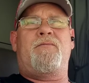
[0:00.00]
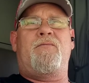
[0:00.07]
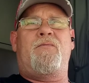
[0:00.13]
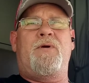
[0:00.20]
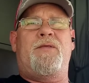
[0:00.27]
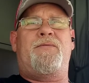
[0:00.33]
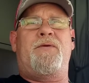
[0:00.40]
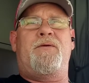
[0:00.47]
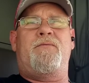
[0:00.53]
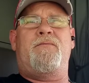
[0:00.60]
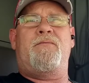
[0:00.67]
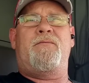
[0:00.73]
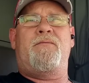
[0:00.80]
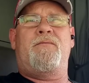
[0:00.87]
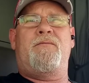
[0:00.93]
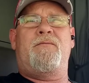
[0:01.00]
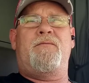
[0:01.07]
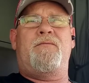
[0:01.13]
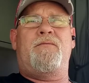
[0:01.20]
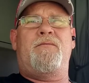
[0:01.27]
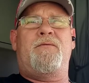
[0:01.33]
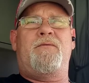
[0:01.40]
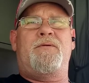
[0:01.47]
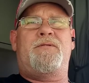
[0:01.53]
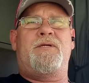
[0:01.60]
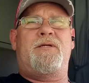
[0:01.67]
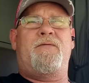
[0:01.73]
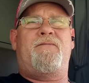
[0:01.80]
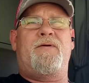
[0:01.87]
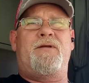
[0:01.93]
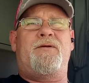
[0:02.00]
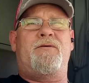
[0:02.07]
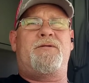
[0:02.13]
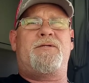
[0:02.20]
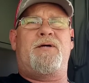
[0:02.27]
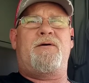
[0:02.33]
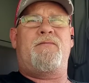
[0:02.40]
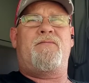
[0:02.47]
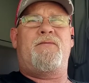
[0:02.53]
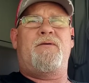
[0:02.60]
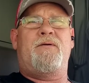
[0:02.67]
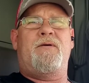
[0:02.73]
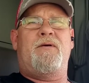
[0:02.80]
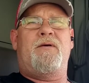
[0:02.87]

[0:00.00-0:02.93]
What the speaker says: with you to defend yourself.